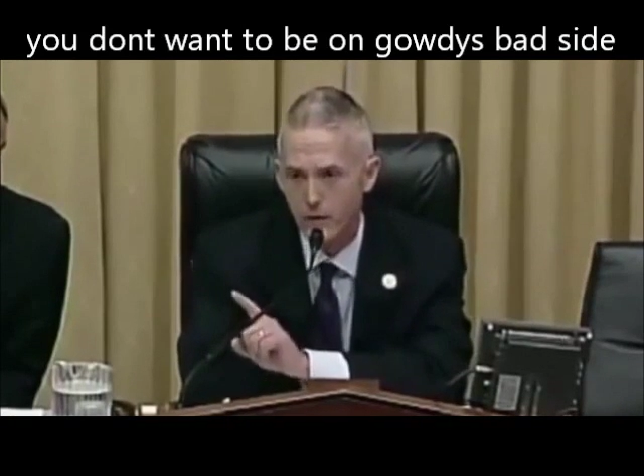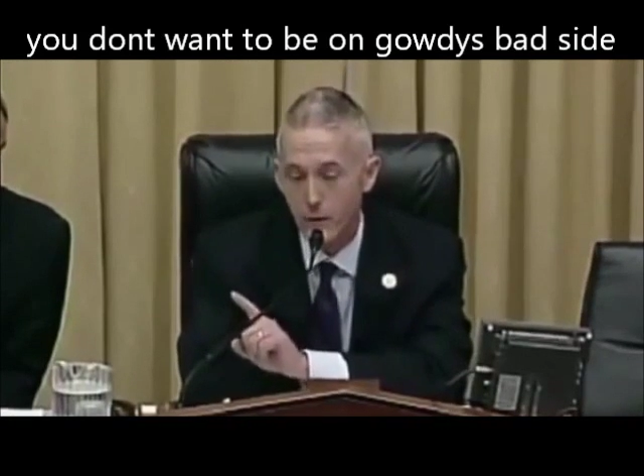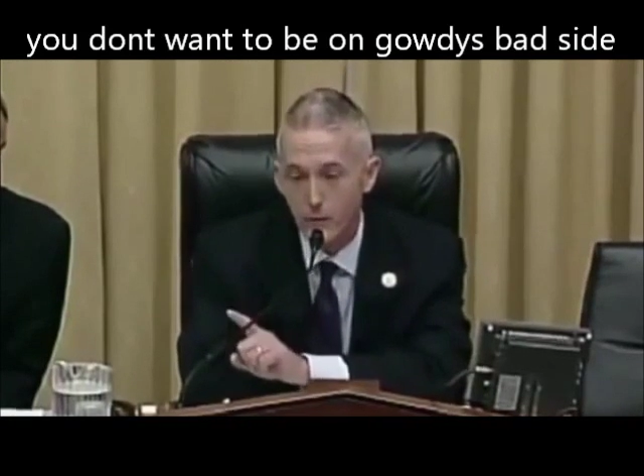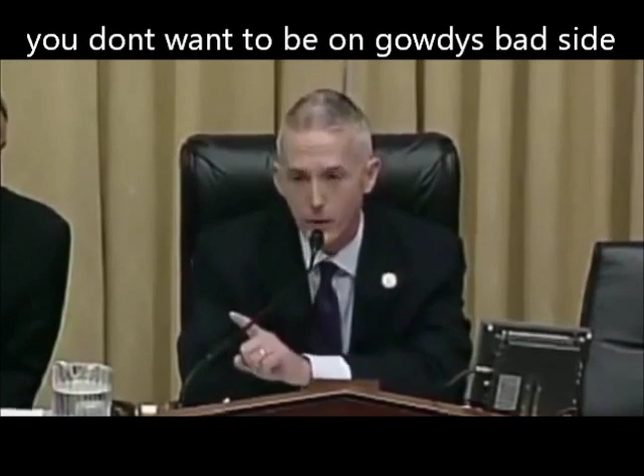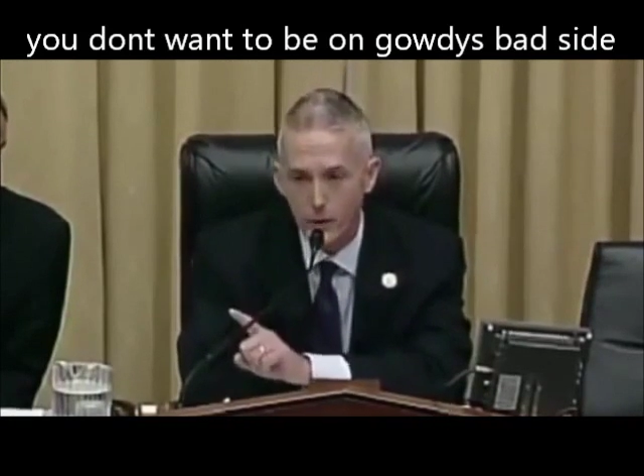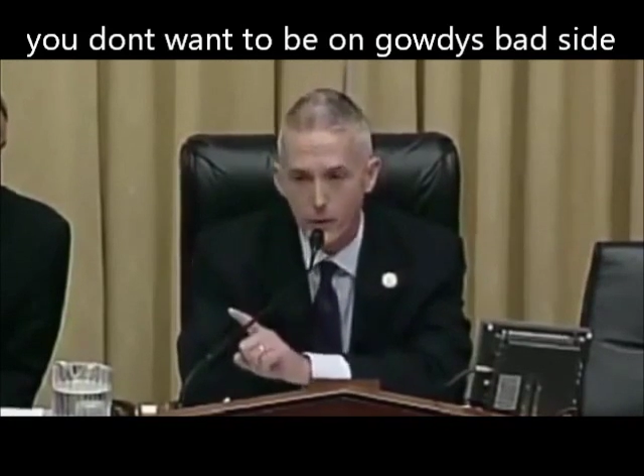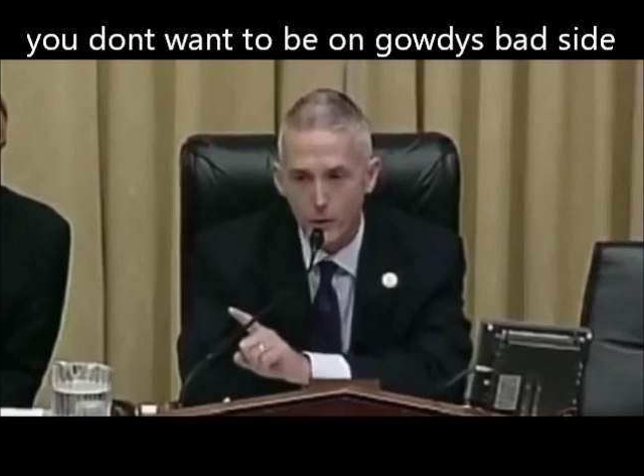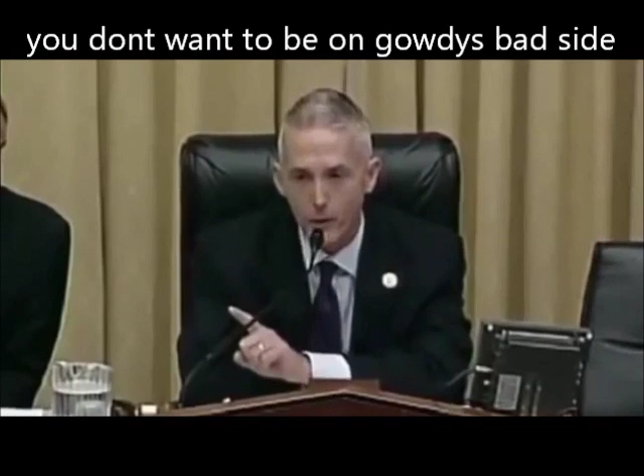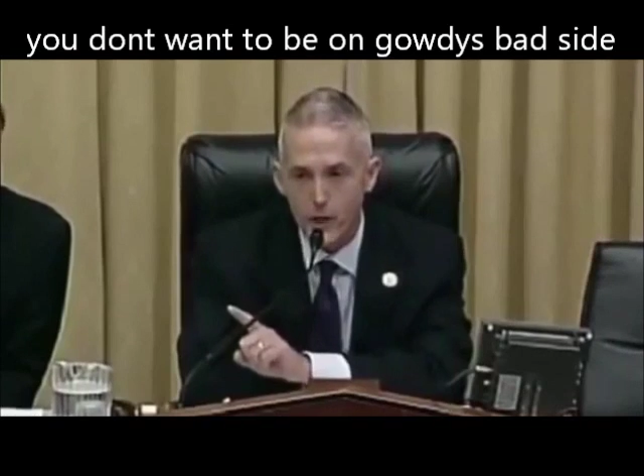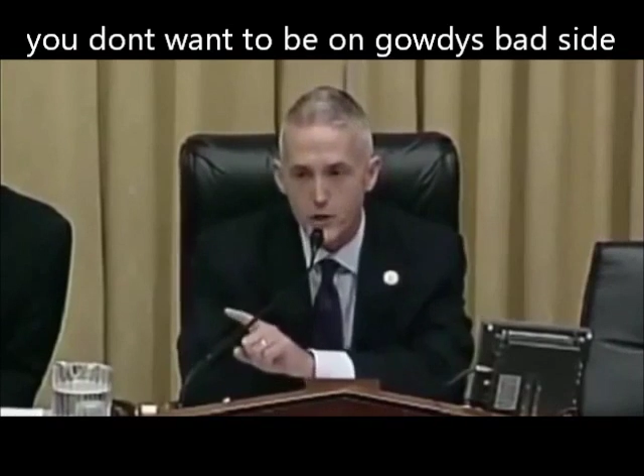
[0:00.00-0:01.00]
from a
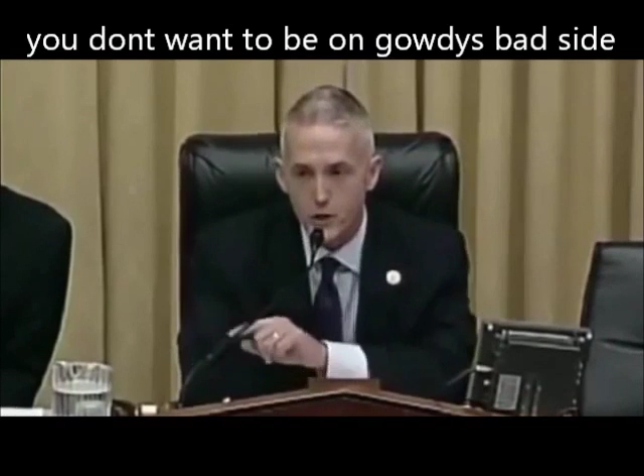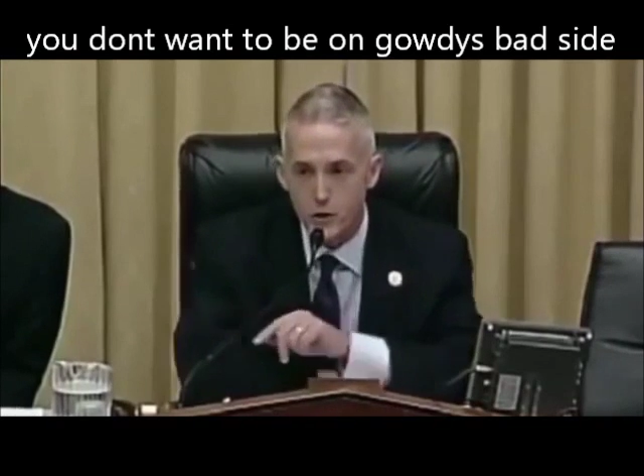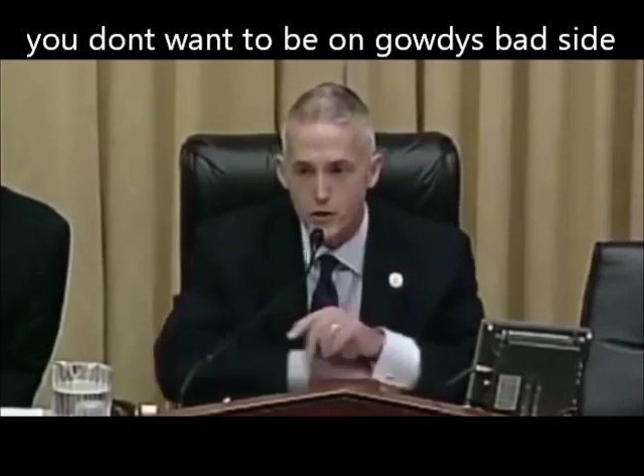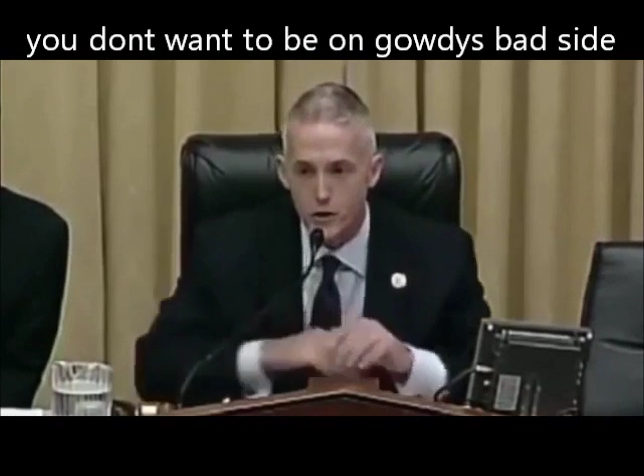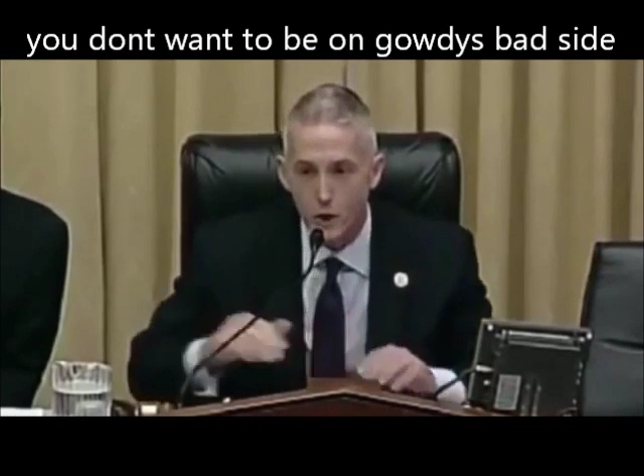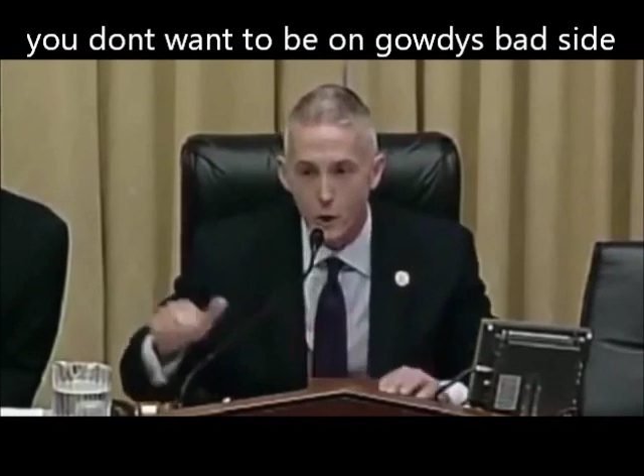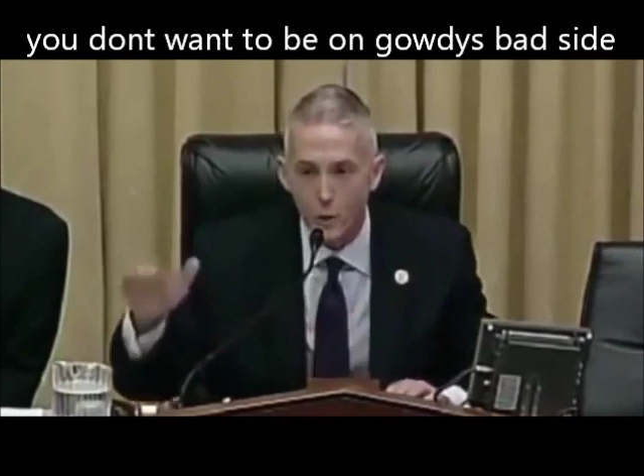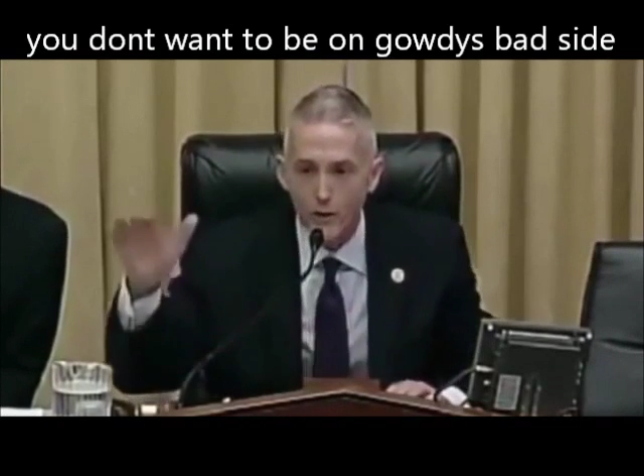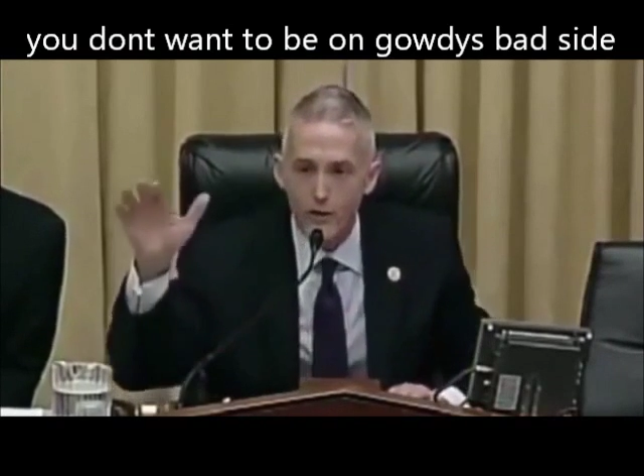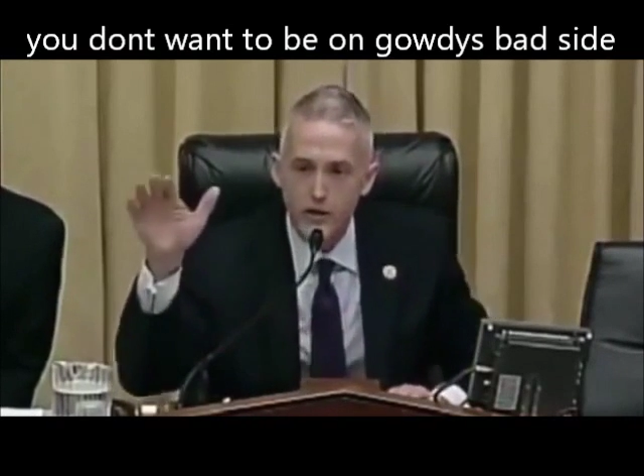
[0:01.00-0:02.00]
criminal prosecution
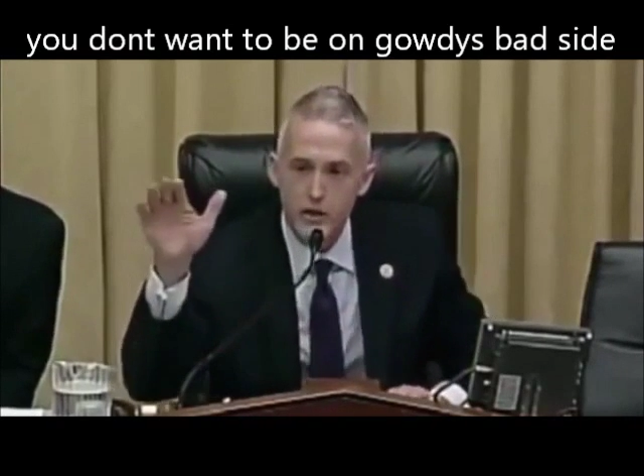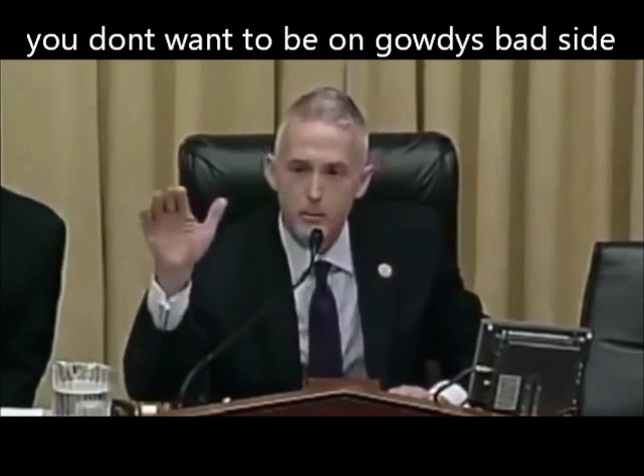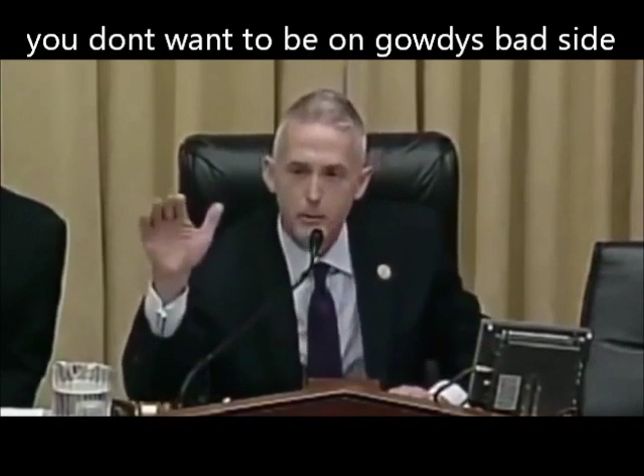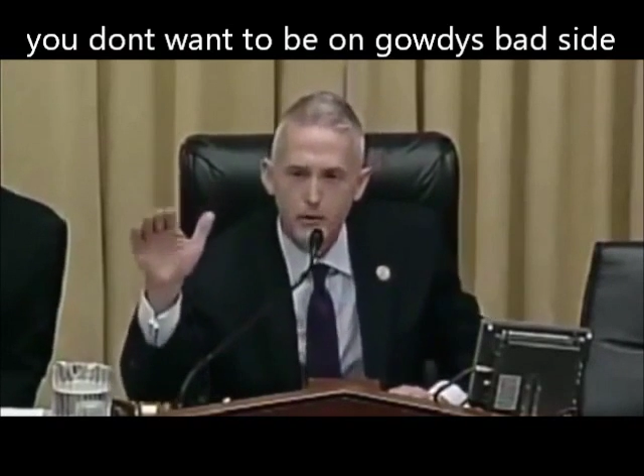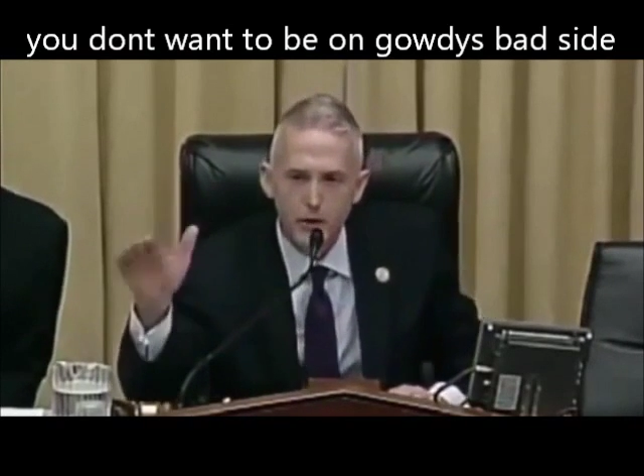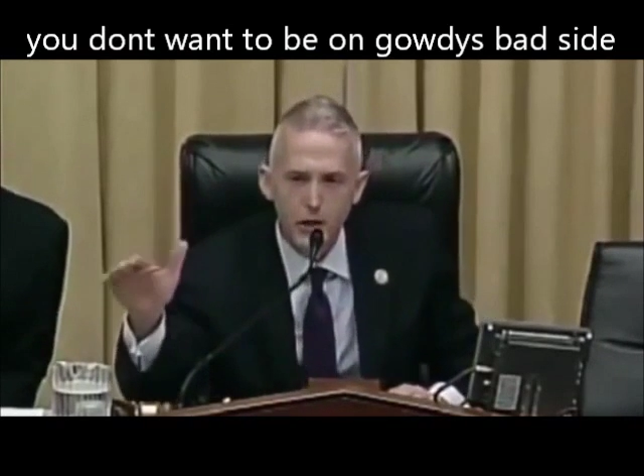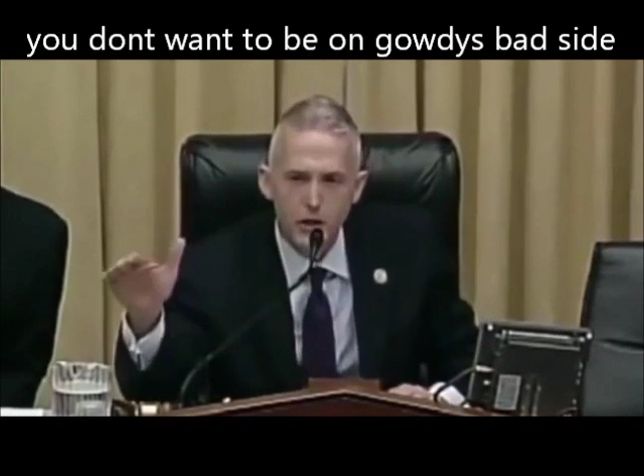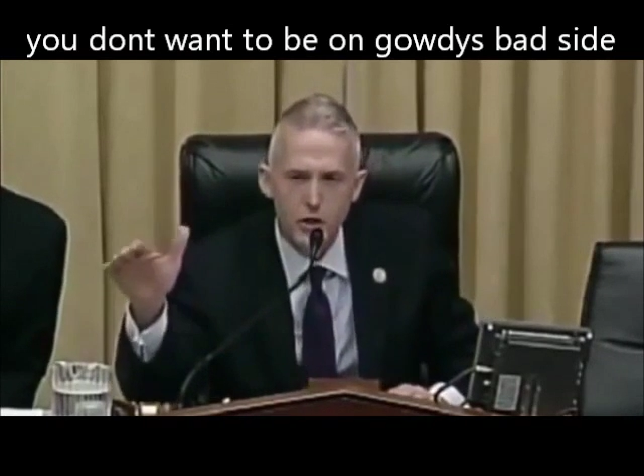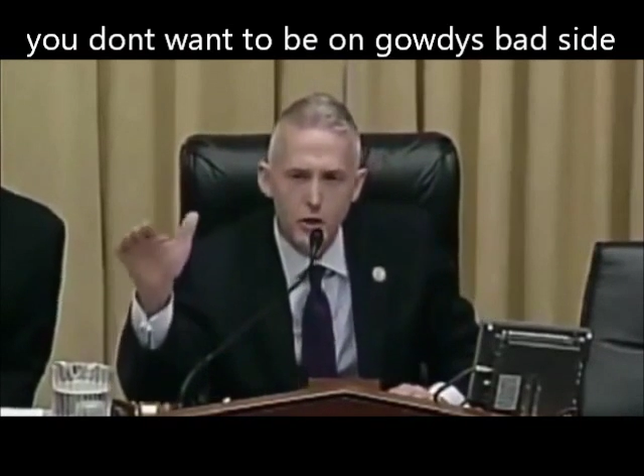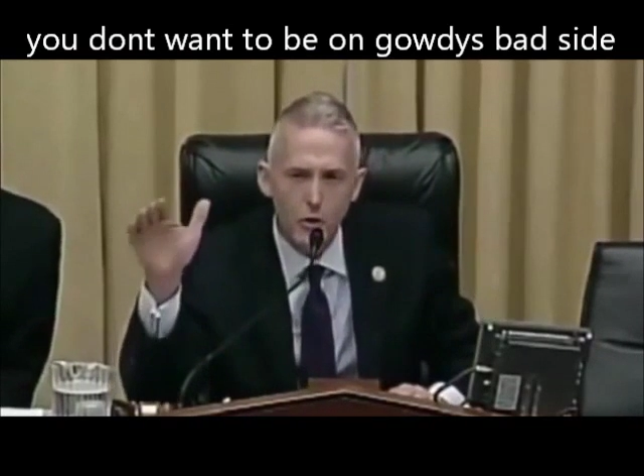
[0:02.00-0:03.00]
when there's the
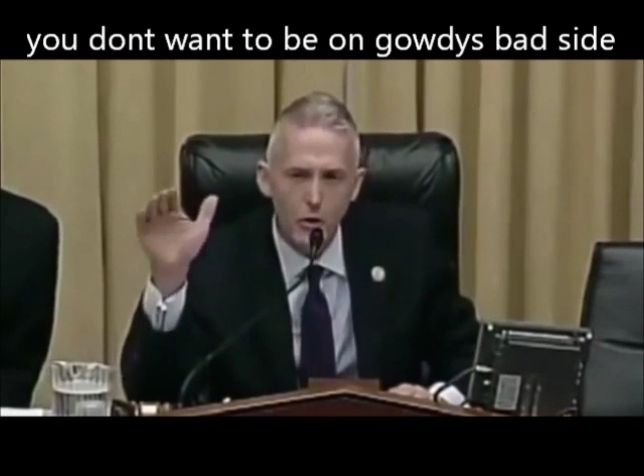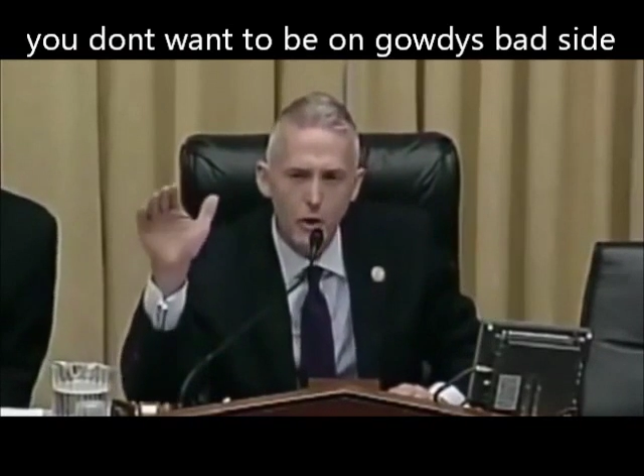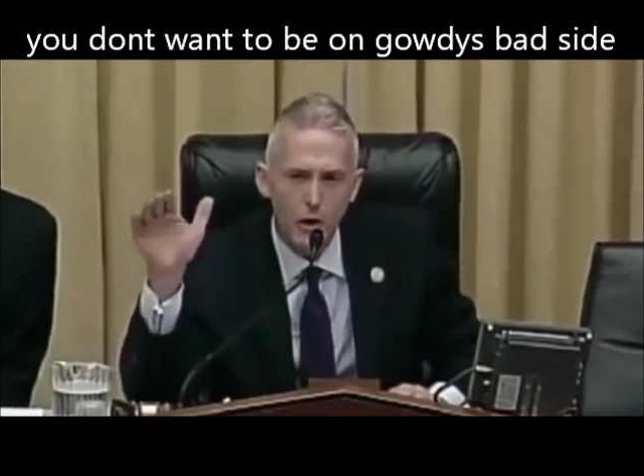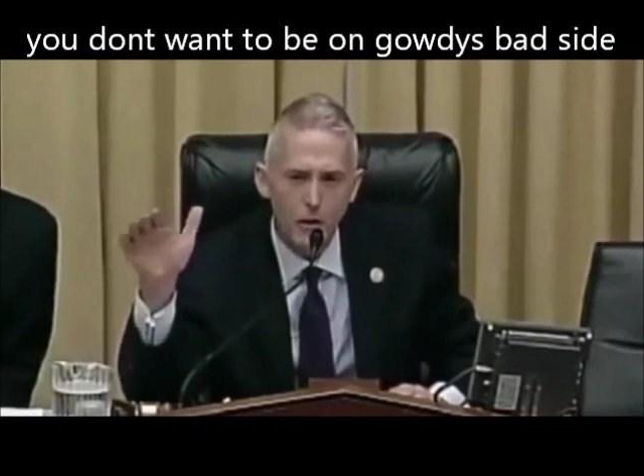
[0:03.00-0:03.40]
potential